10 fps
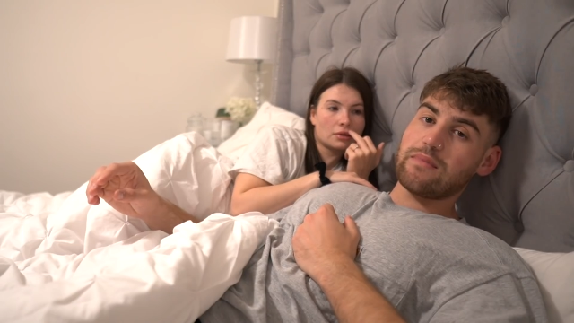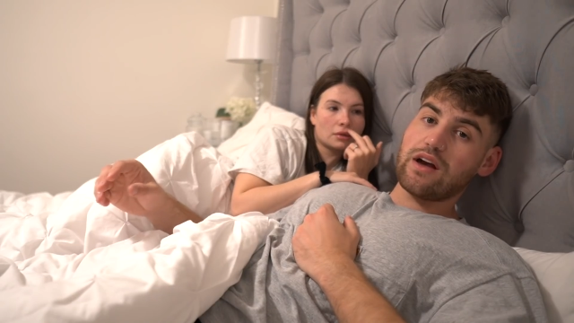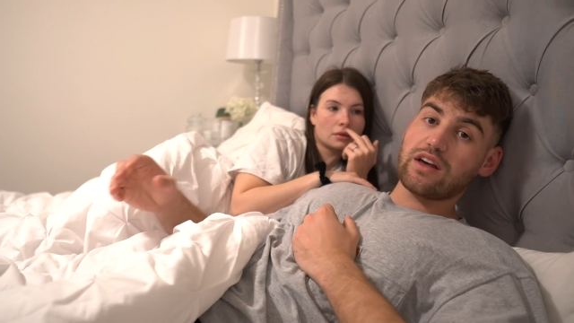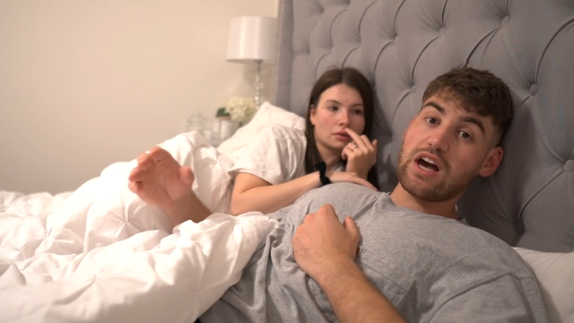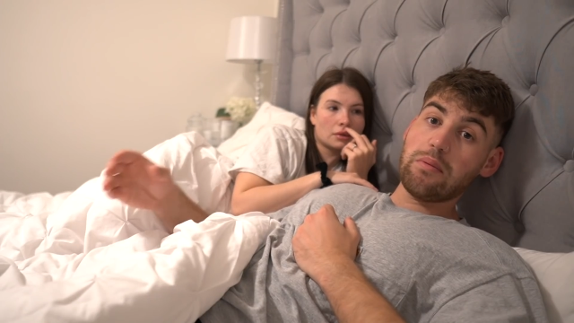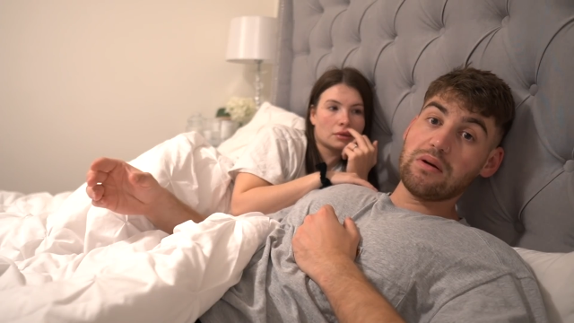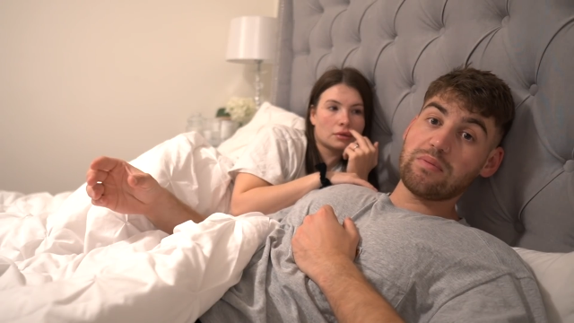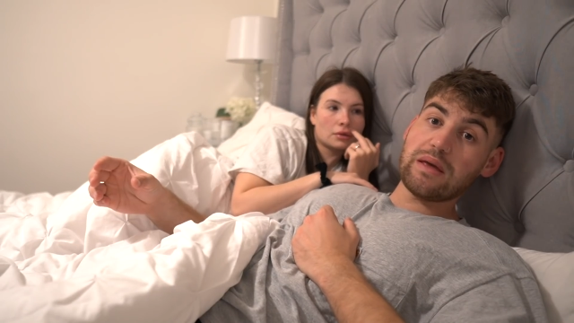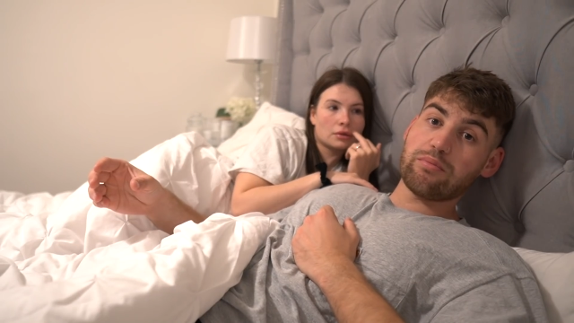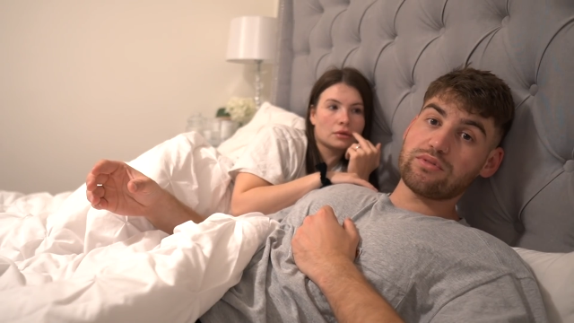Speaker 1: me, a couple of
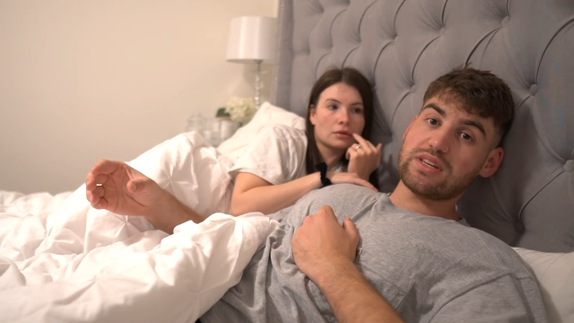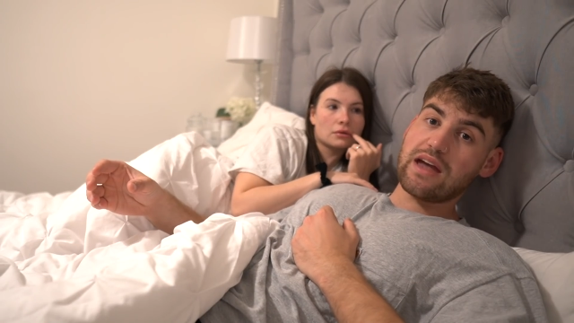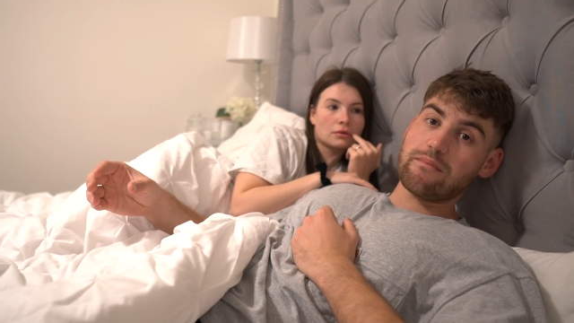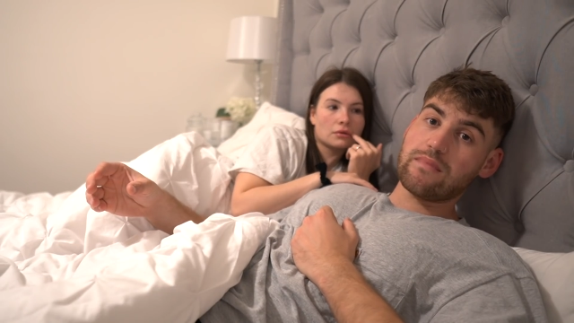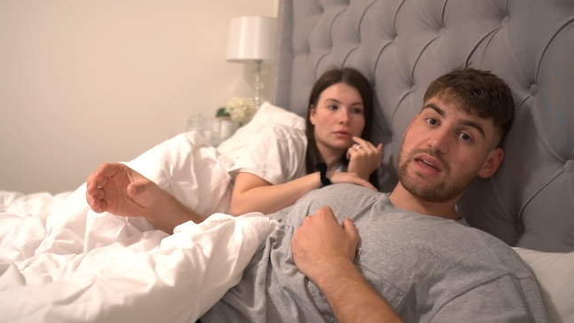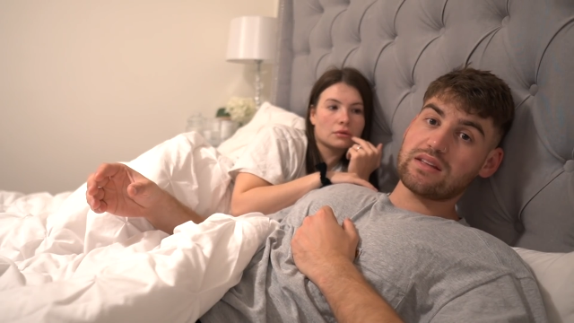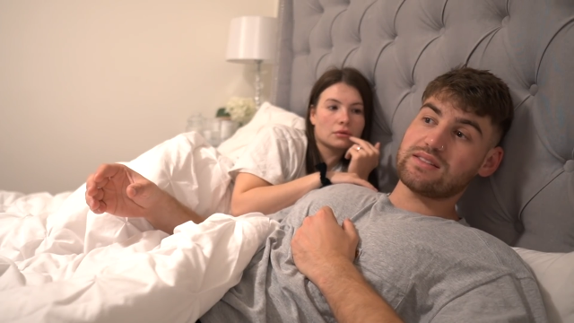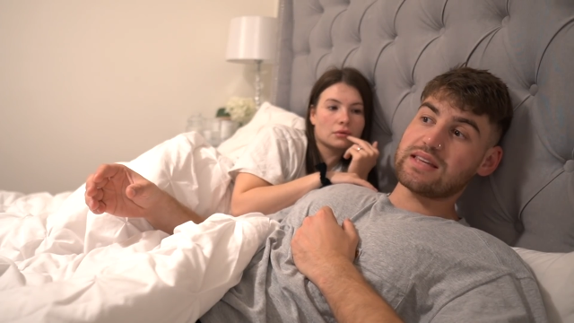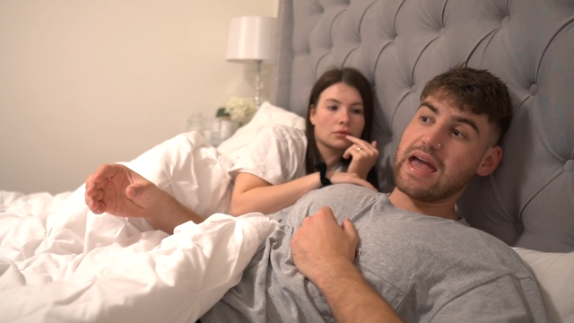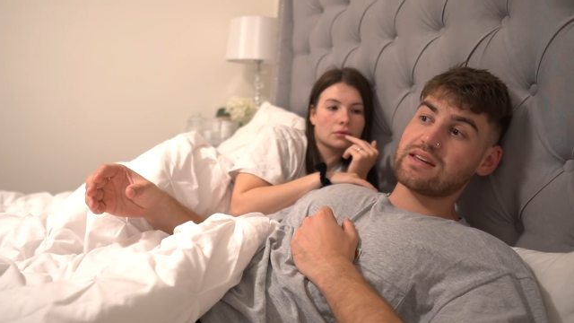people DM me and
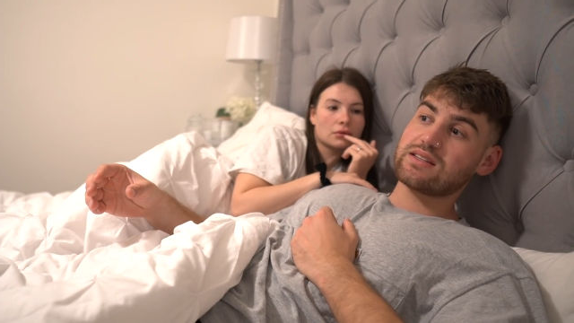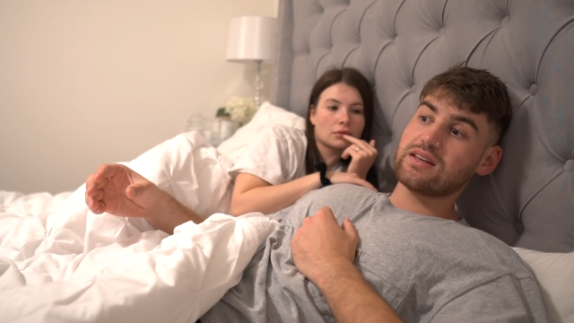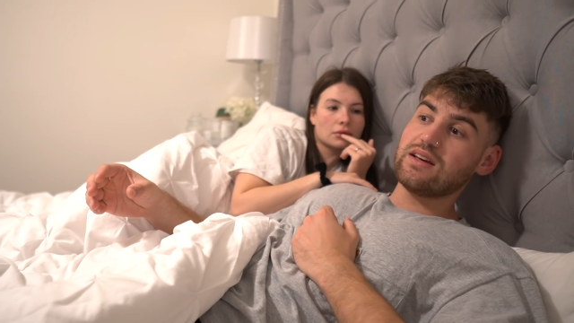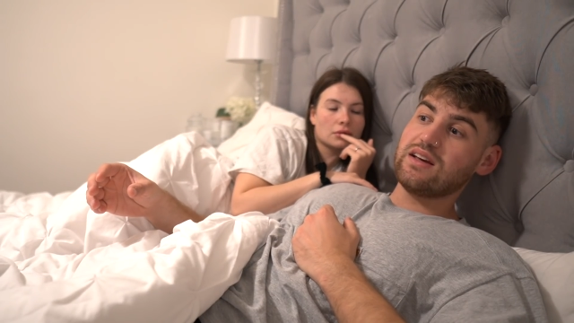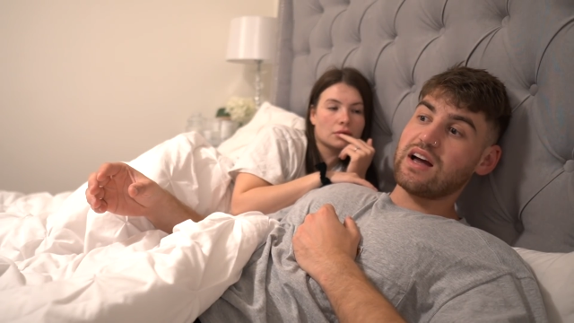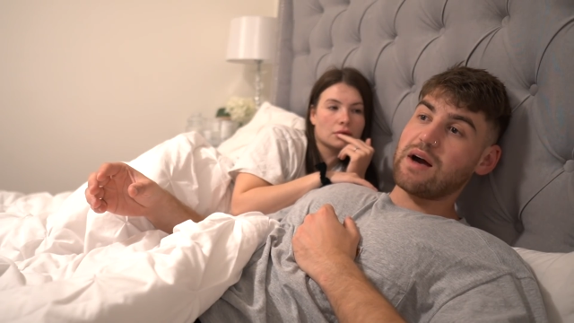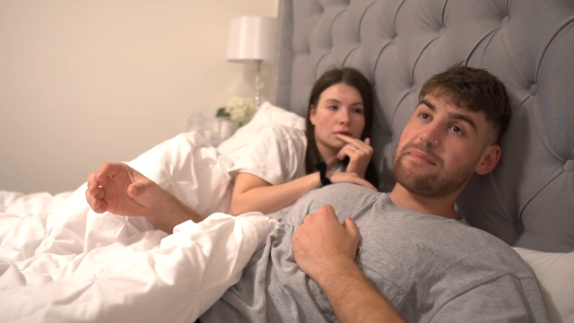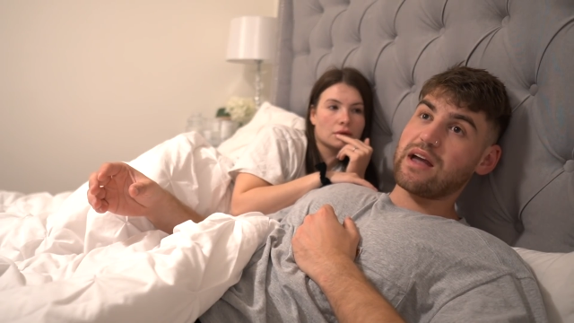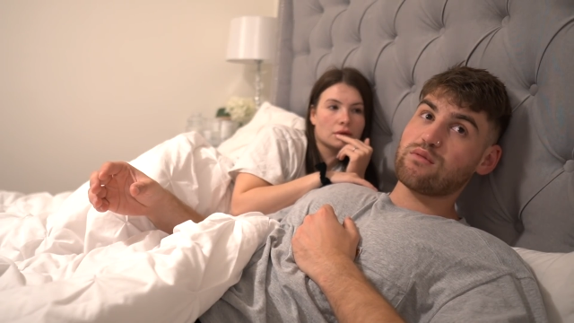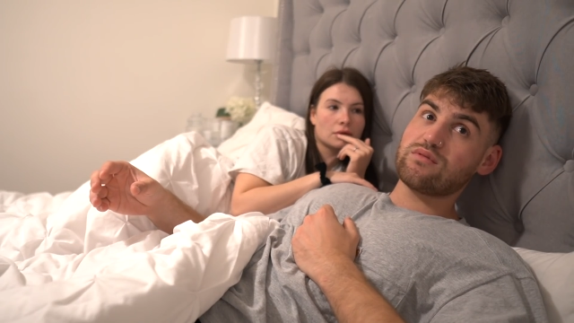said
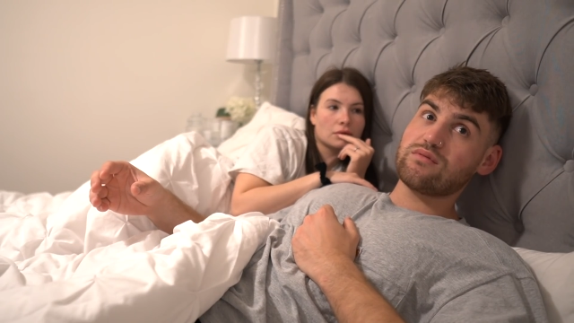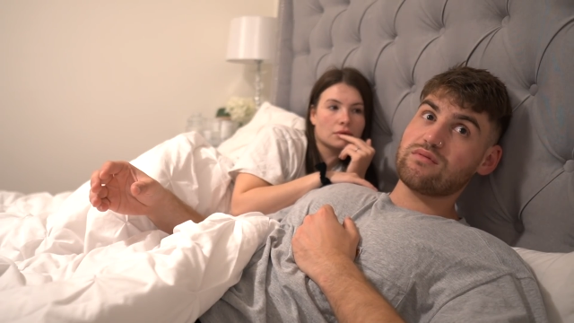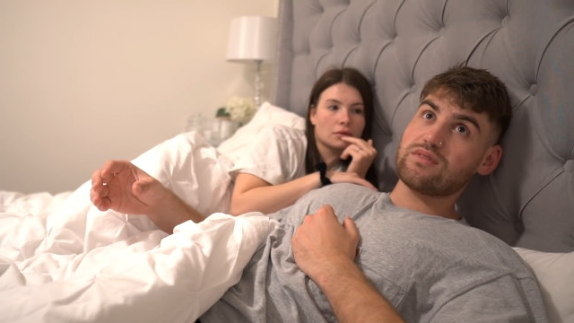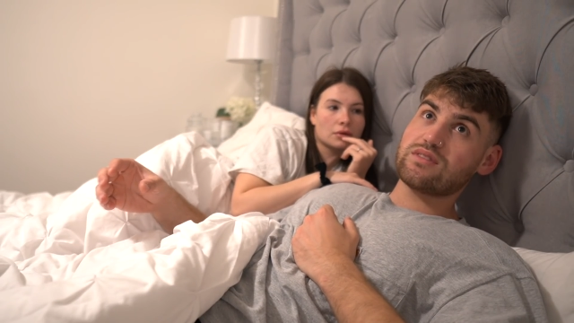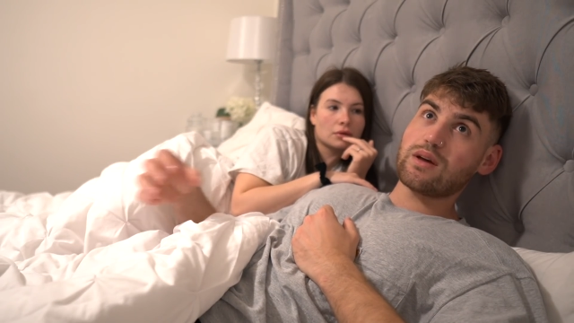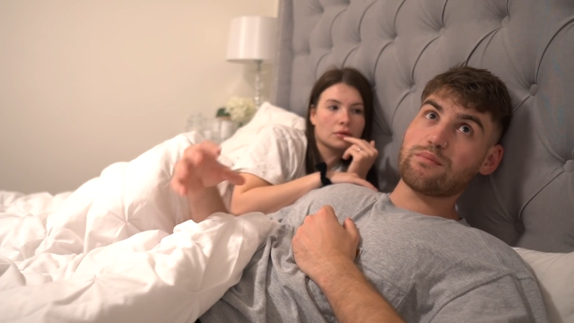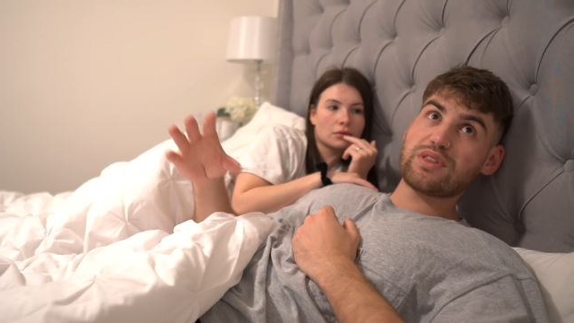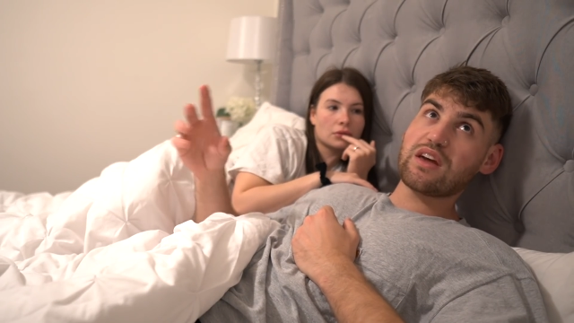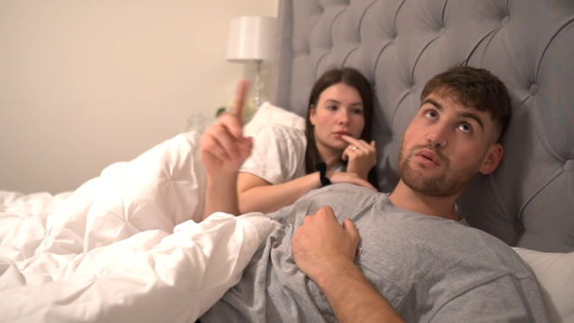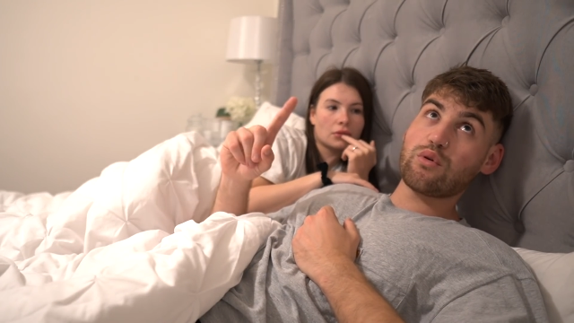about something
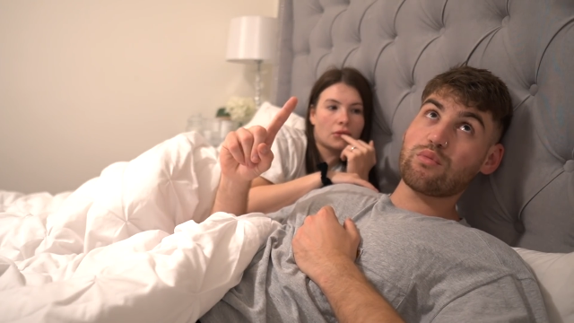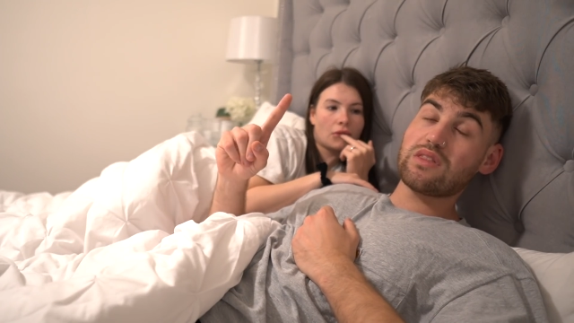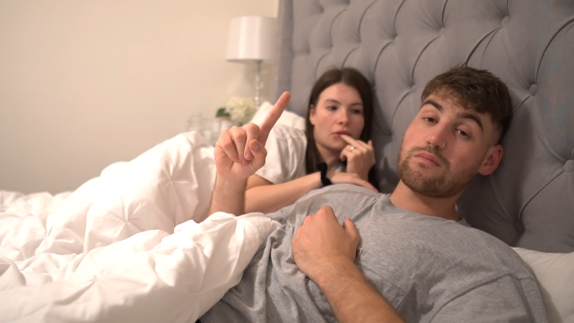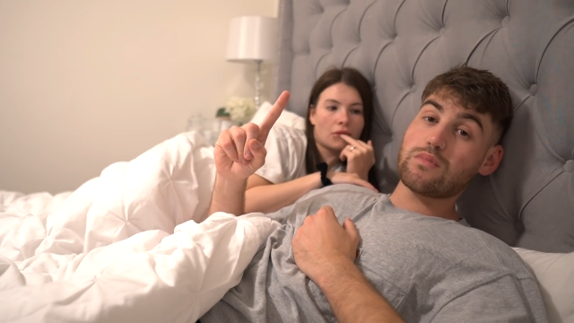going on with the